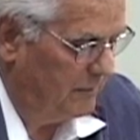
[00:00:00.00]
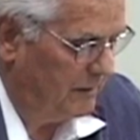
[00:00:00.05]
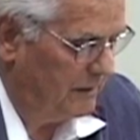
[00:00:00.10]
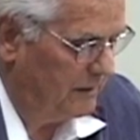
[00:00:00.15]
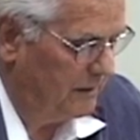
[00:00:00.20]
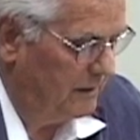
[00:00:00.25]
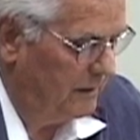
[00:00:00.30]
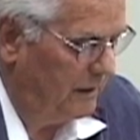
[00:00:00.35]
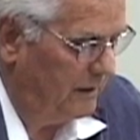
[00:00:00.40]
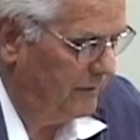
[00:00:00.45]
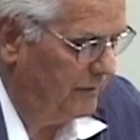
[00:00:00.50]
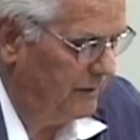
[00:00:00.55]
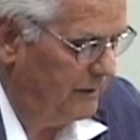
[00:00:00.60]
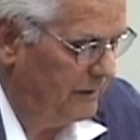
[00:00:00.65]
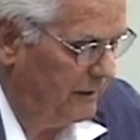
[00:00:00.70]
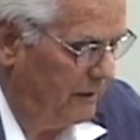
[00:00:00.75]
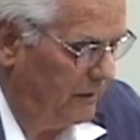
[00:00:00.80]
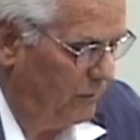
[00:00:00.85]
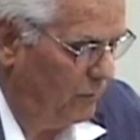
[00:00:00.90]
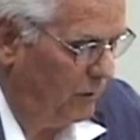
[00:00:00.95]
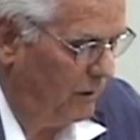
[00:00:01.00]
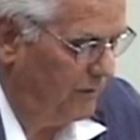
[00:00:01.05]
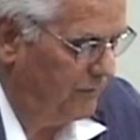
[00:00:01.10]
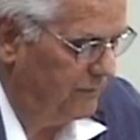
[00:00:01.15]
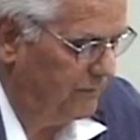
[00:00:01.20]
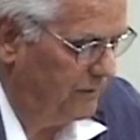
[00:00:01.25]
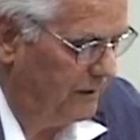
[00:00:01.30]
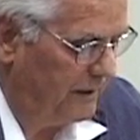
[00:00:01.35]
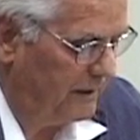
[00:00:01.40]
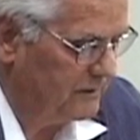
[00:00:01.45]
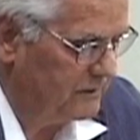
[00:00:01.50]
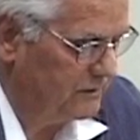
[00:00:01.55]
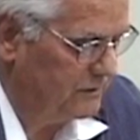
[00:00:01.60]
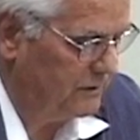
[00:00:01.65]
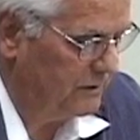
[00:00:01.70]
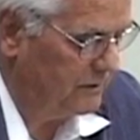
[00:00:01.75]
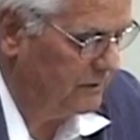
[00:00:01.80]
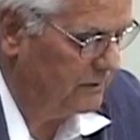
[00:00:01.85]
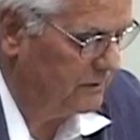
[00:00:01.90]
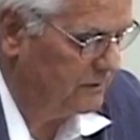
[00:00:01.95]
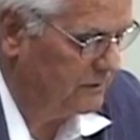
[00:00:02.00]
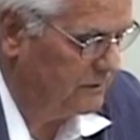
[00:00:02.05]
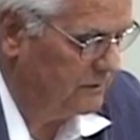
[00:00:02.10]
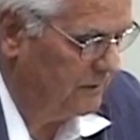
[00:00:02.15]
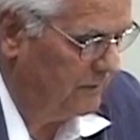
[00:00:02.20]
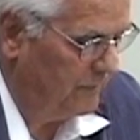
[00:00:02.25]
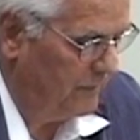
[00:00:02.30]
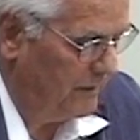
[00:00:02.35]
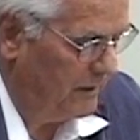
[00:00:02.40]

but loving their rough textures,